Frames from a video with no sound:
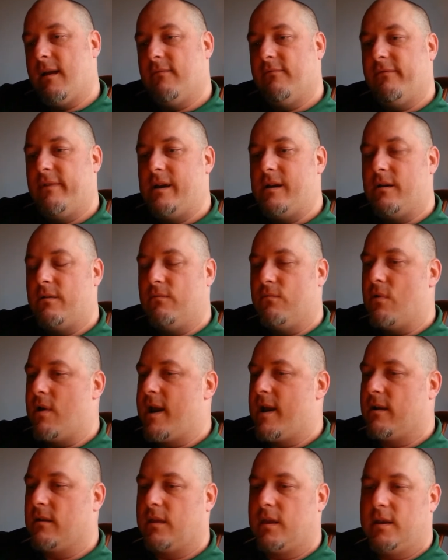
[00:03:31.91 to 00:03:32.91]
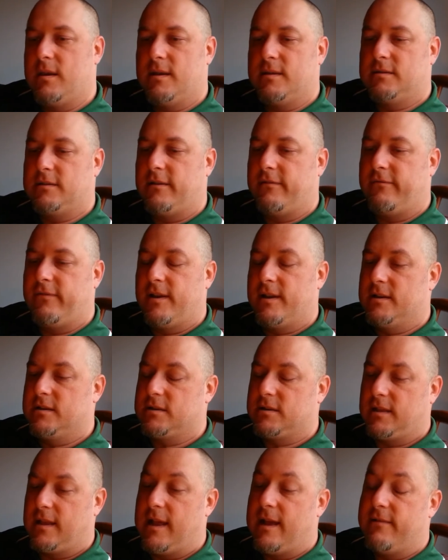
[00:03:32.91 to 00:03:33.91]
Very rarely does it
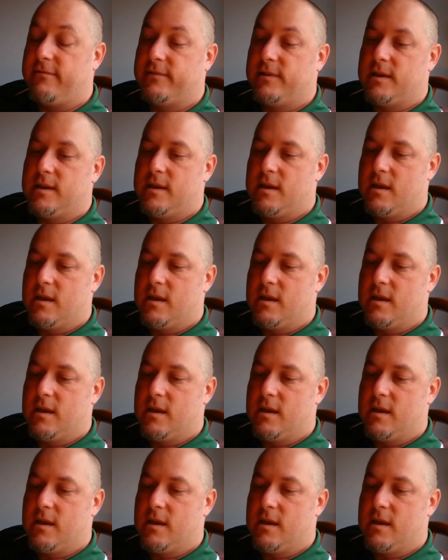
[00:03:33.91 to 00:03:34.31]
finish left,